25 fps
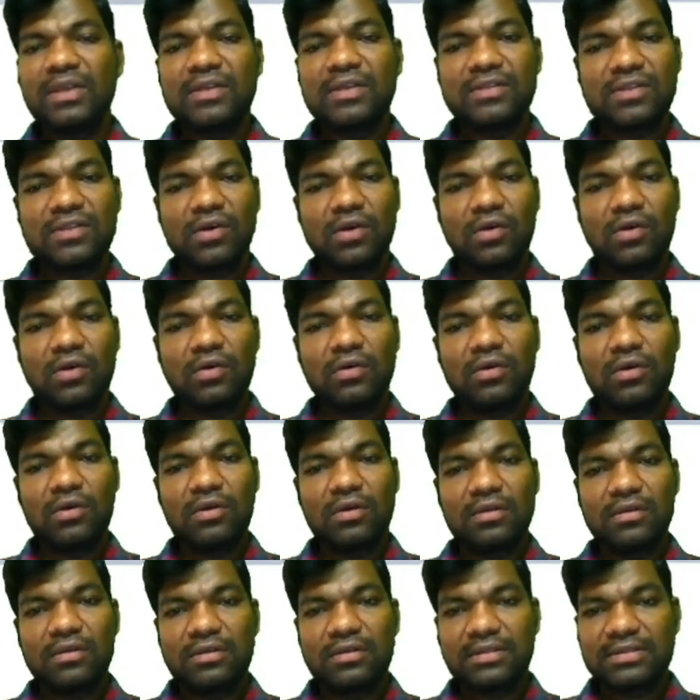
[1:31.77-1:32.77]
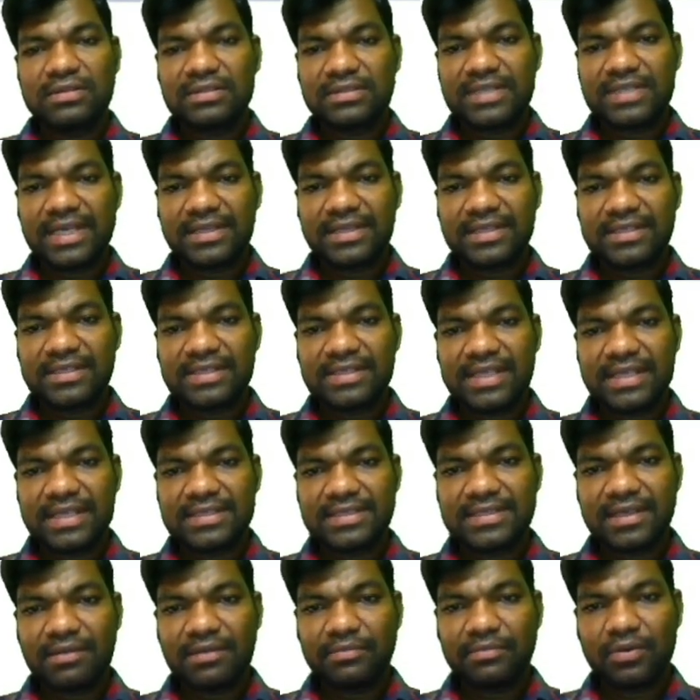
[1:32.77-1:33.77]
So check this
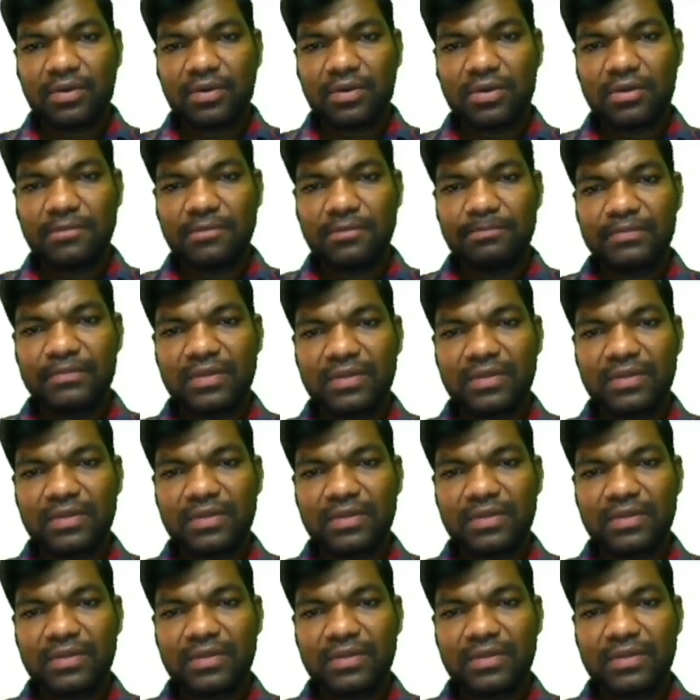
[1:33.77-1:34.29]
example.